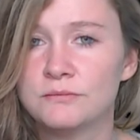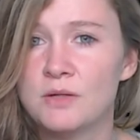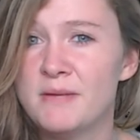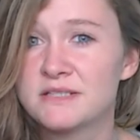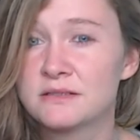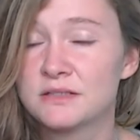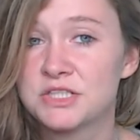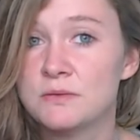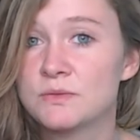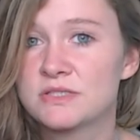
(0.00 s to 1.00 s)
amazingly,
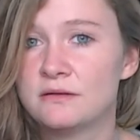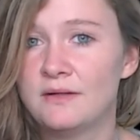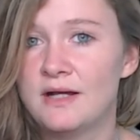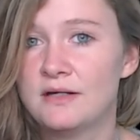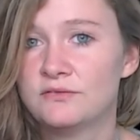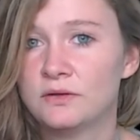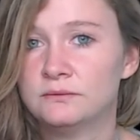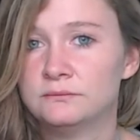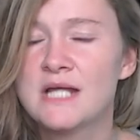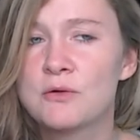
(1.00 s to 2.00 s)
she was still alive.
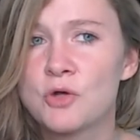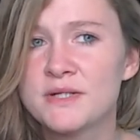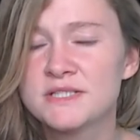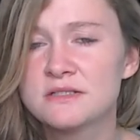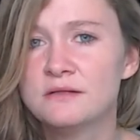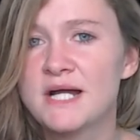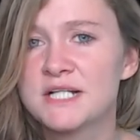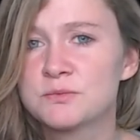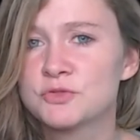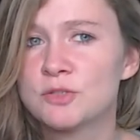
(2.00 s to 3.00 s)
Now, going to the large
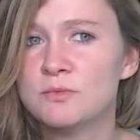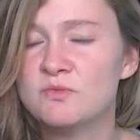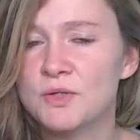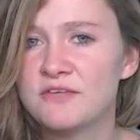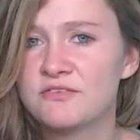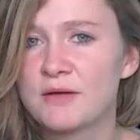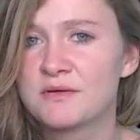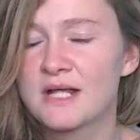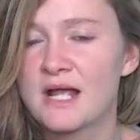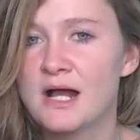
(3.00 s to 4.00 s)
sum of money found
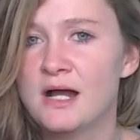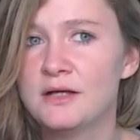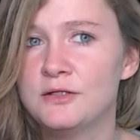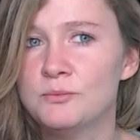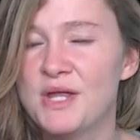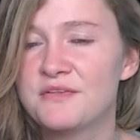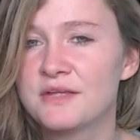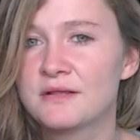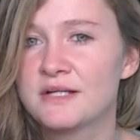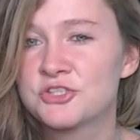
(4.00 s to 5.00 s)
in the car, you may
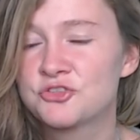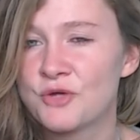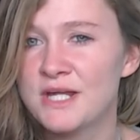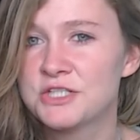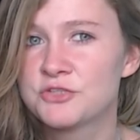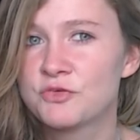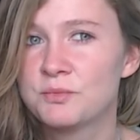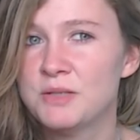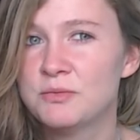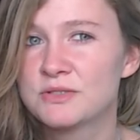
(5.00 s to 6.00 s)
think that's strange for
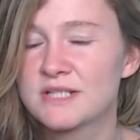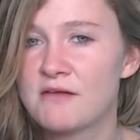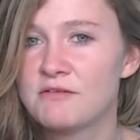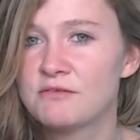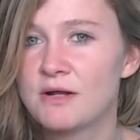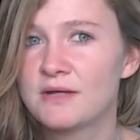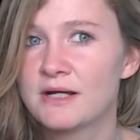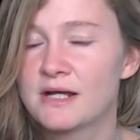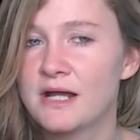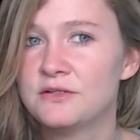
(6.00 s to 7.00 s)
people to carry around
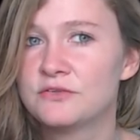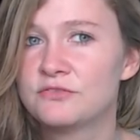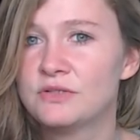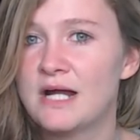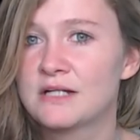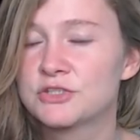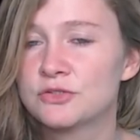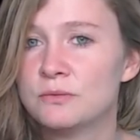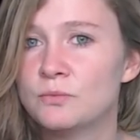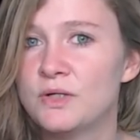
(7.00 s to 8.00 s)
that kind of large
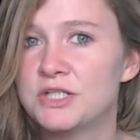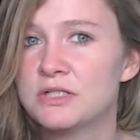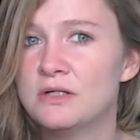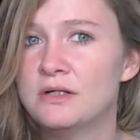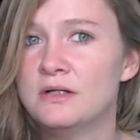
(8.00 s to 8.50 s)
sum, which,